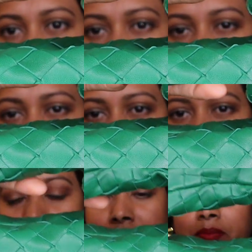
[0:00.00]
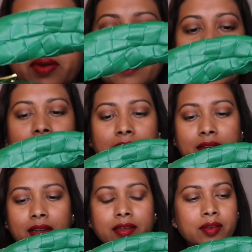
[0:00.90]
So this is my last
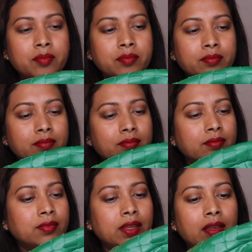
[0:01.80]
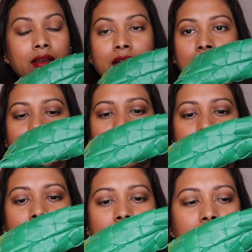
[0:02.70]
item
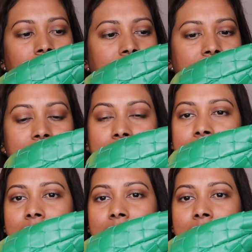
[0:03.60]
for this